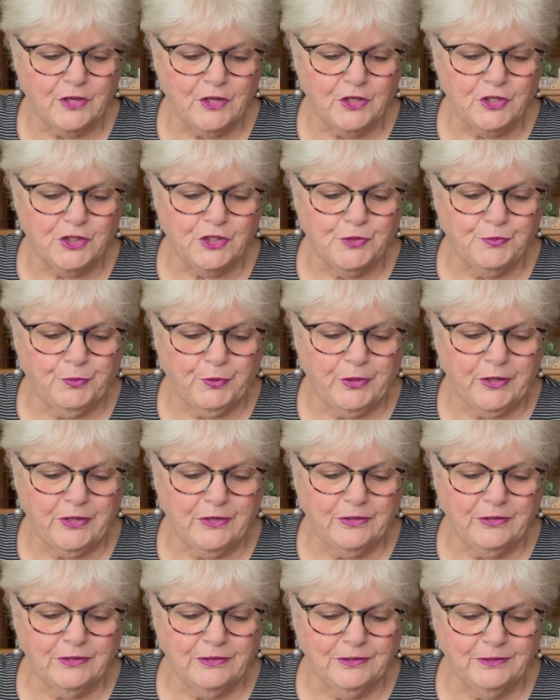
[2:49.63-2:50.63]

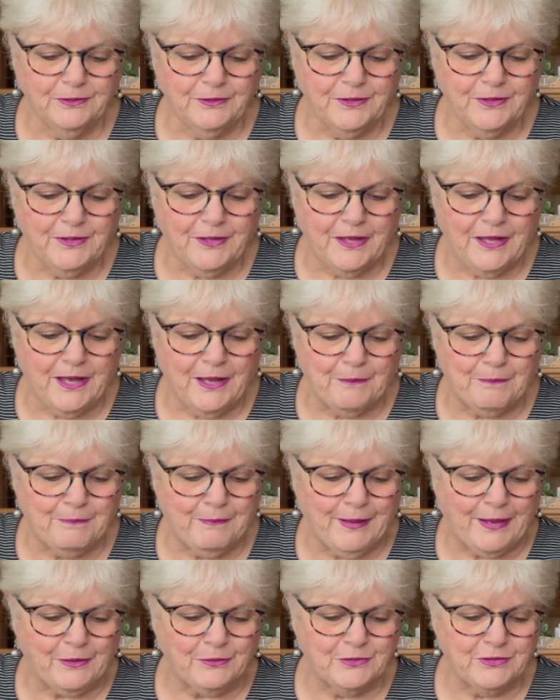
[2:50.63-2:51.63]
Sprinkle a
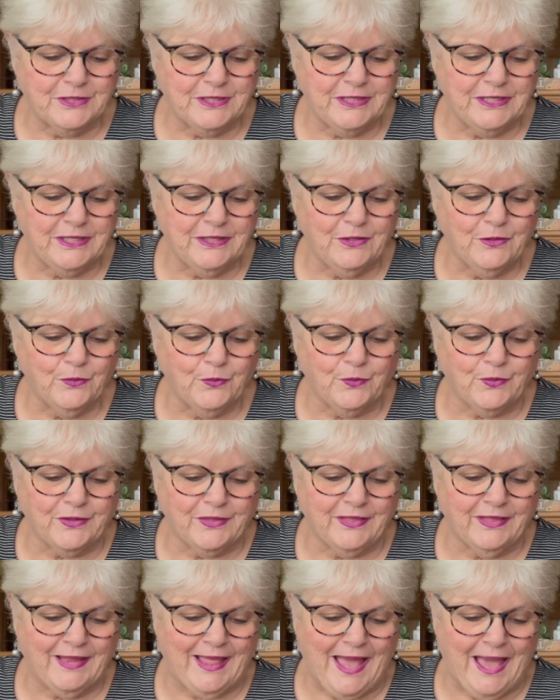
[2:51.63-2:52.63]
bounty
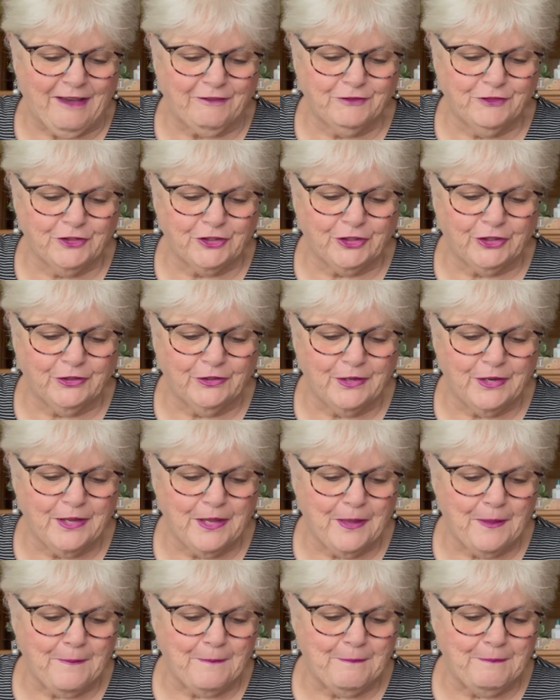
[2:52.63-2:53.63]
with laughter,
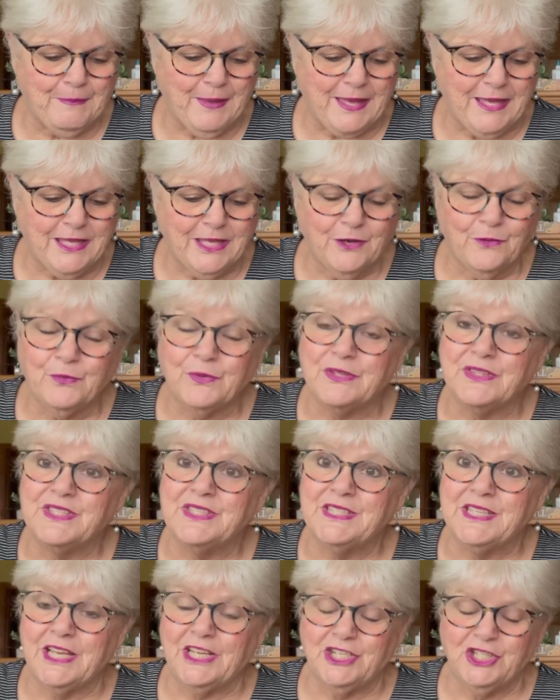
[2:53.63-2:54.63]
bake it with
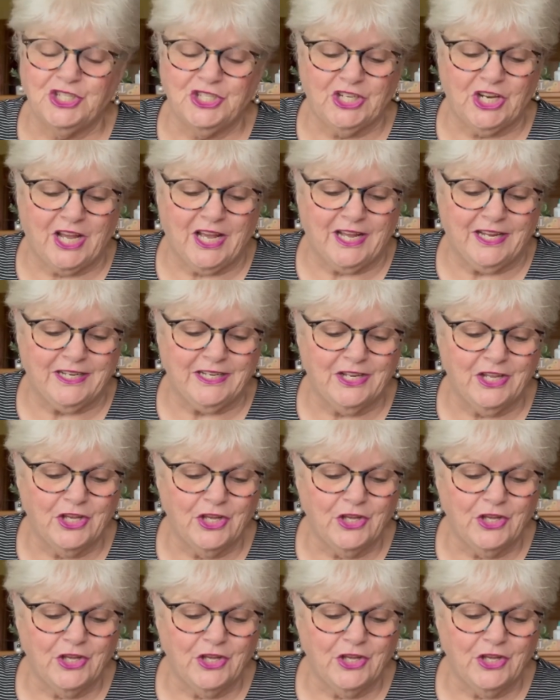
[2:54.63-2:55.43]
sunshine,